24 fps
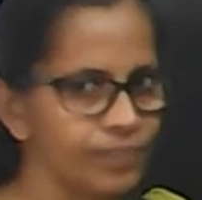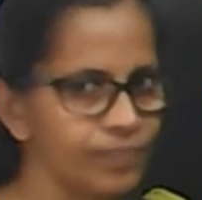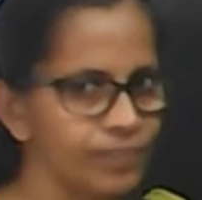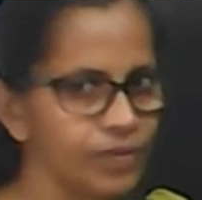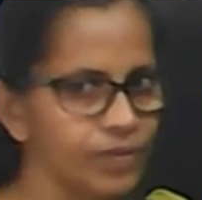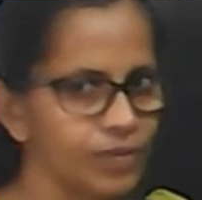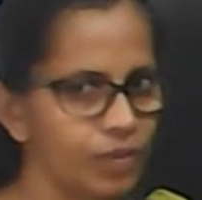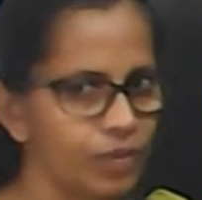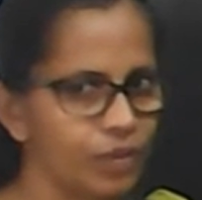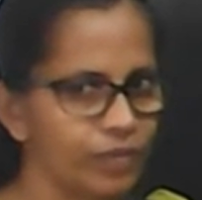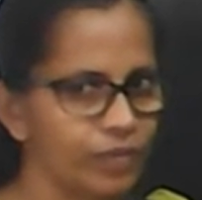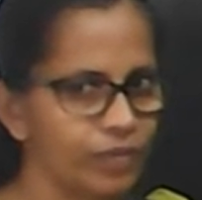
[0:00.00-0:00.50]

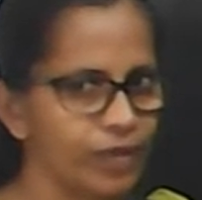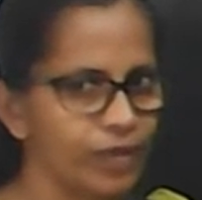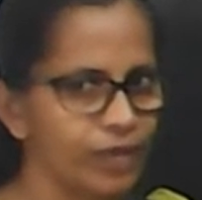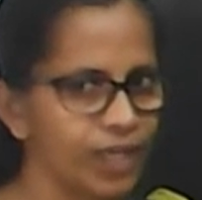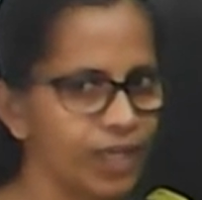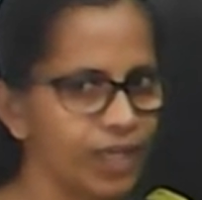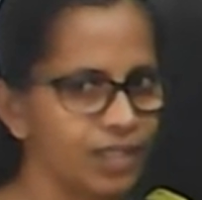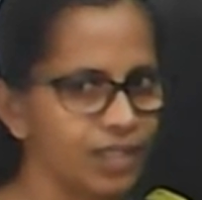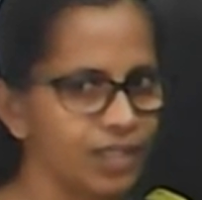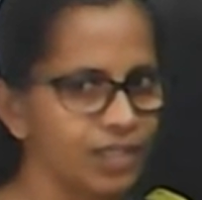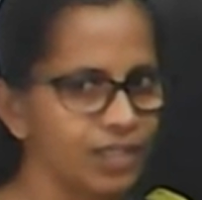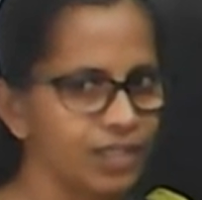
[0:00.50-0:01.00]
Don't
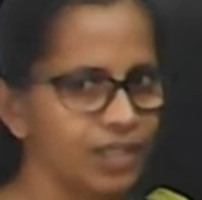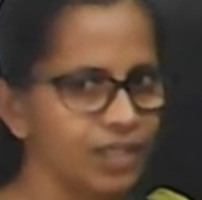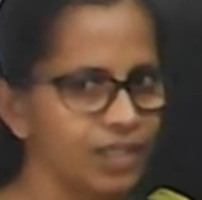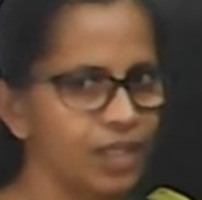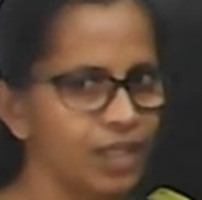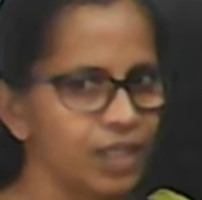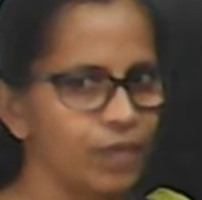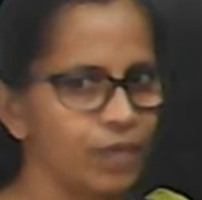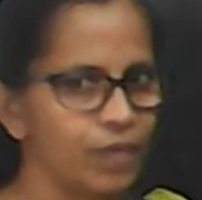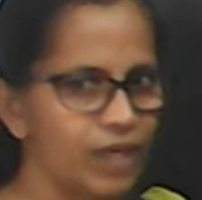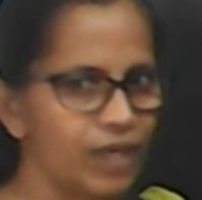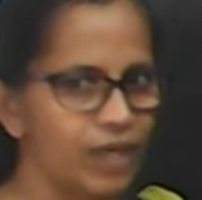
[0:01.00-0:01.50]
forget,
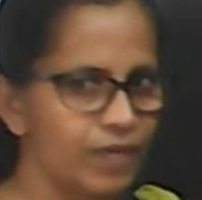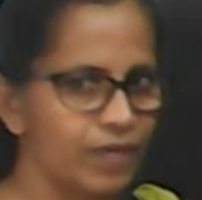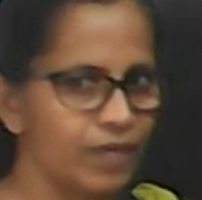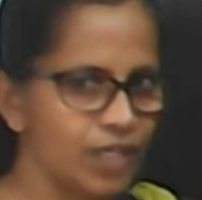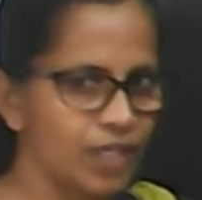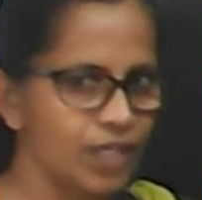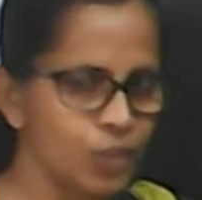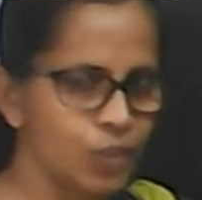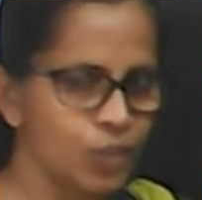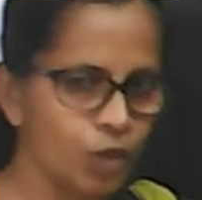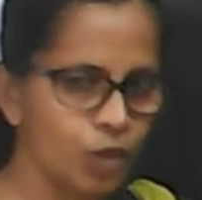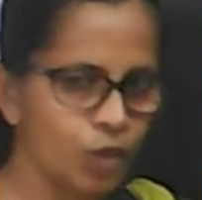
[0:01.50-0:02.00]
whenever it
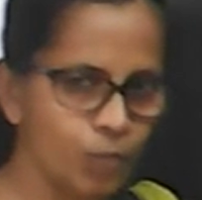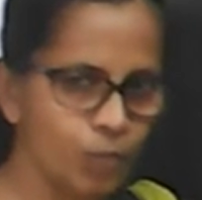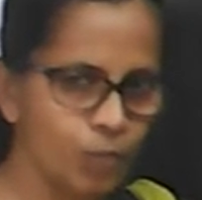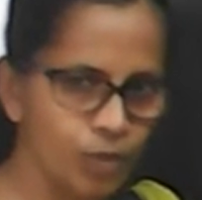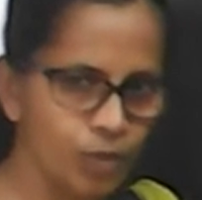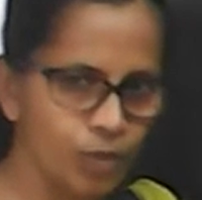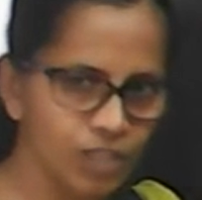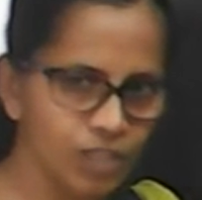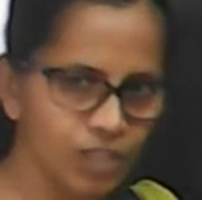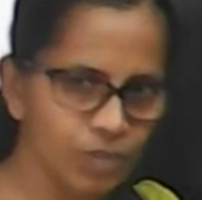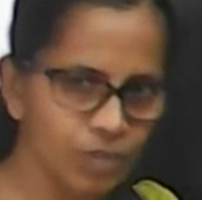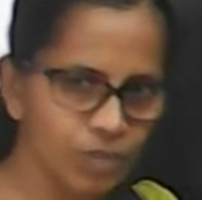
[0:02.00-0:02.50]
is not
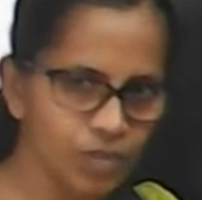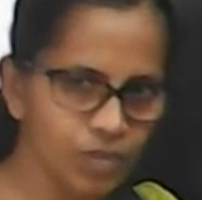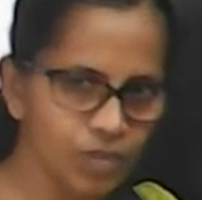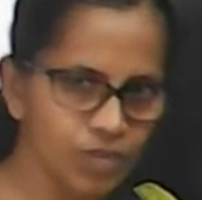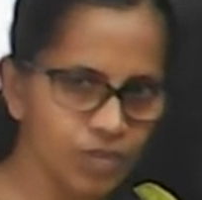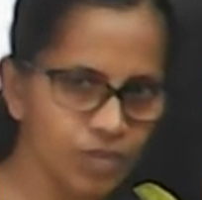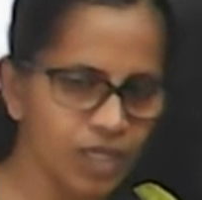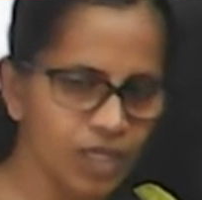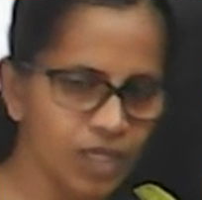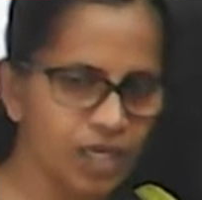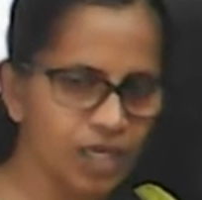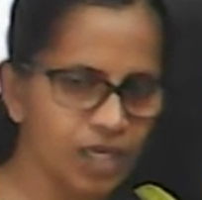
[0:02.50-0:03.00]
possible to
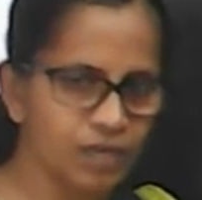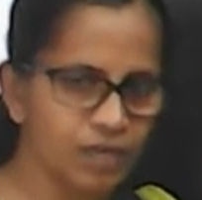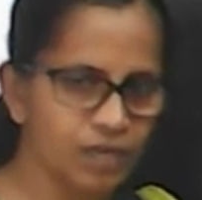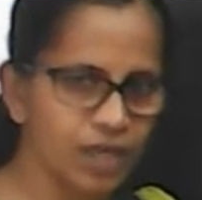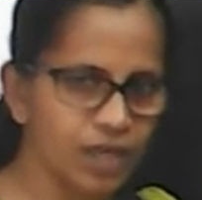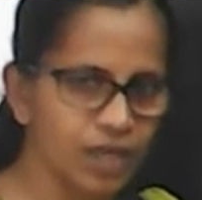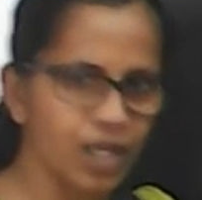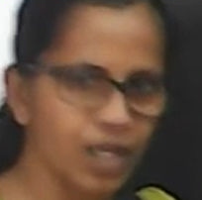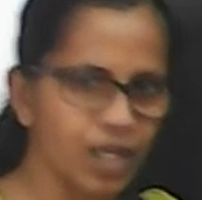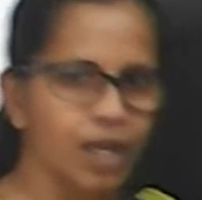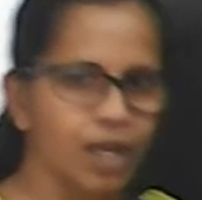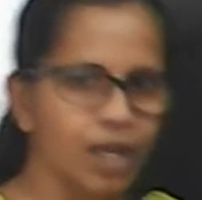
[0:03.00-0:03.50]
take
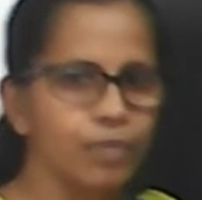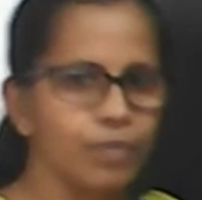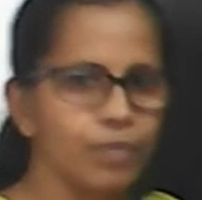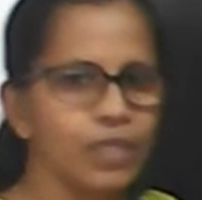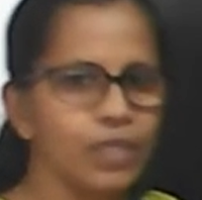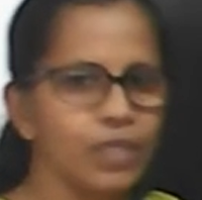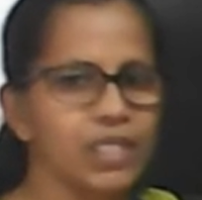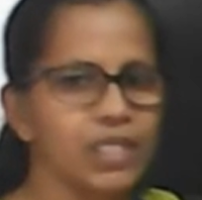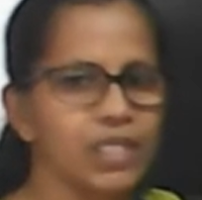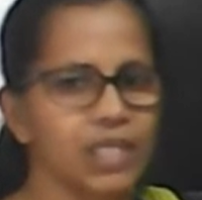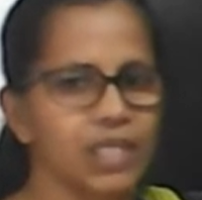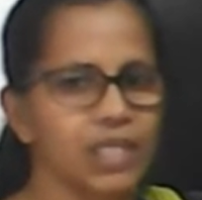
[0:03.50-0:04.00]
away, put
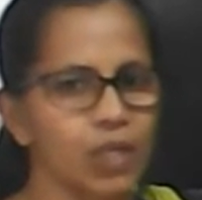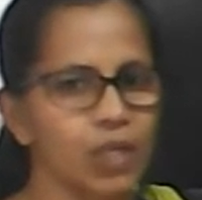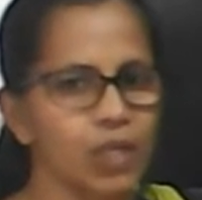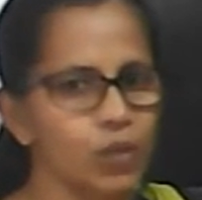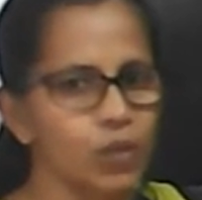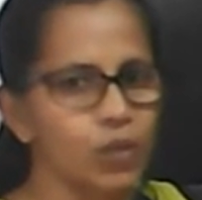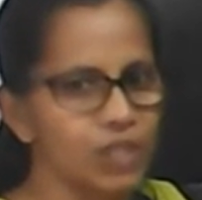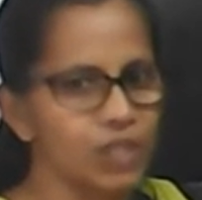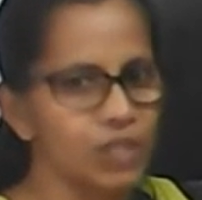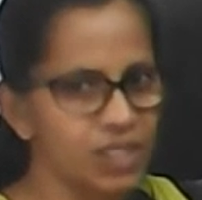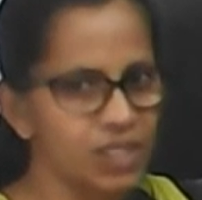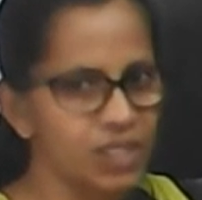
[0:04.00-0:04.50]
a
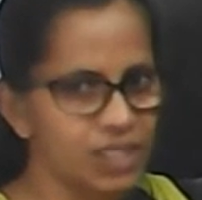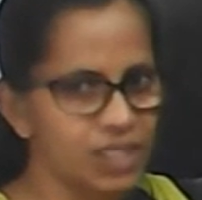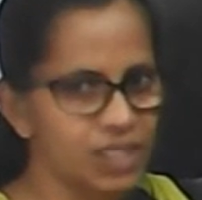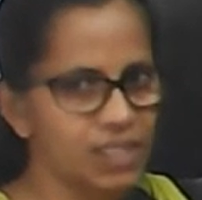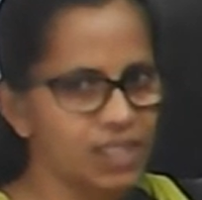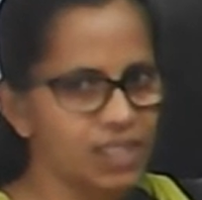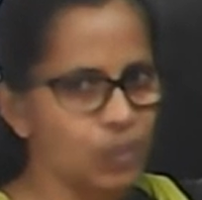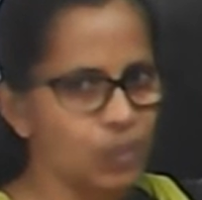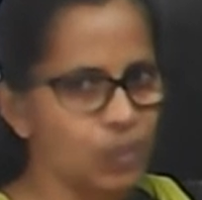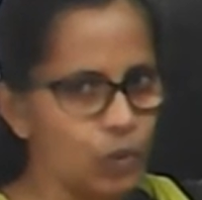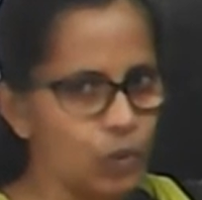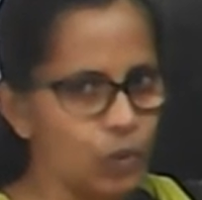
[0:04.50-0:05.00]
0 just
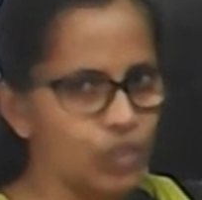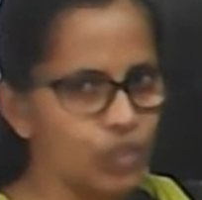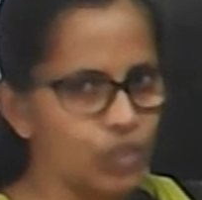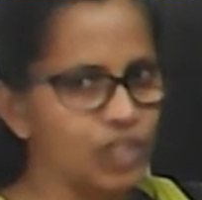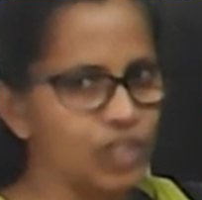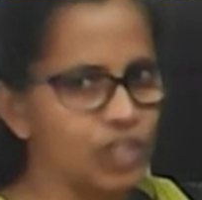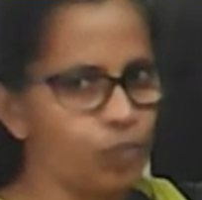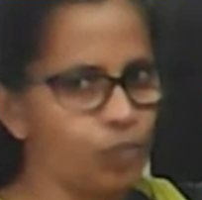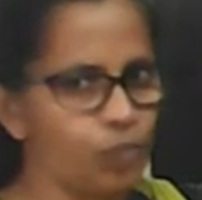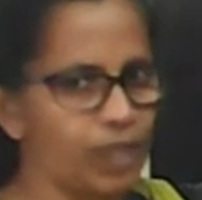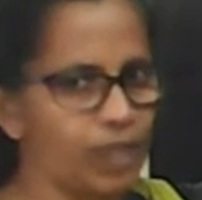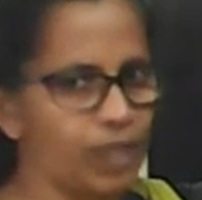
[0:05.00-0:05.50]
as
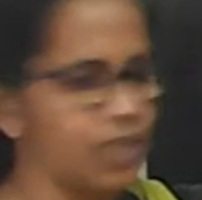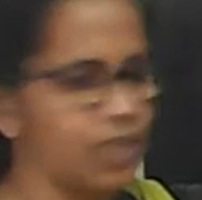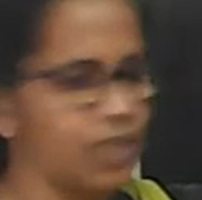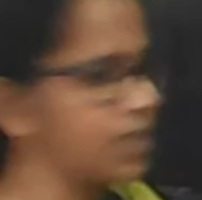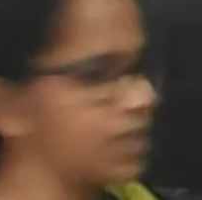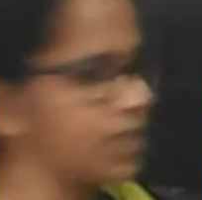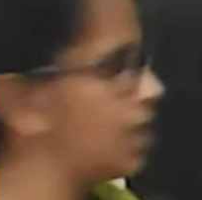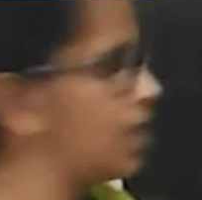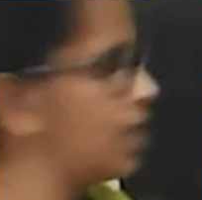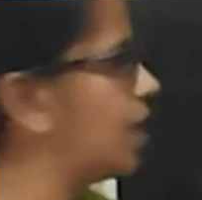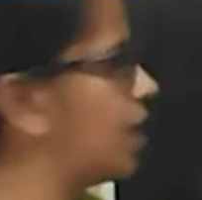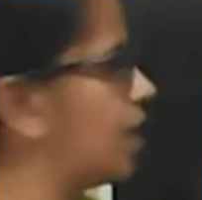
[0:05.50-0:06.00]
quotient place
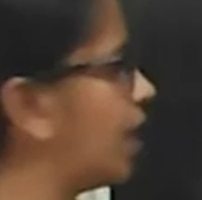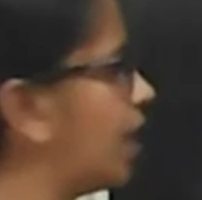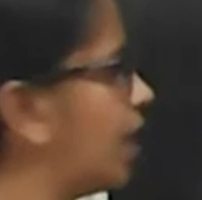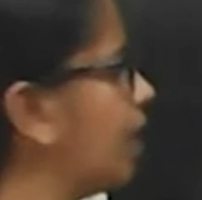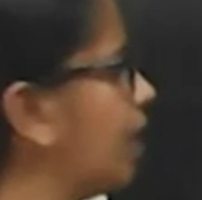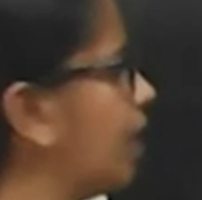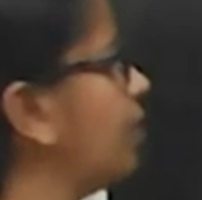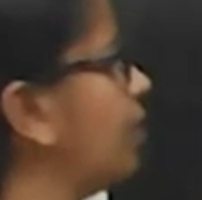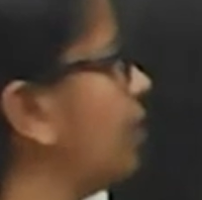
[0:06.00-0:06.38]
and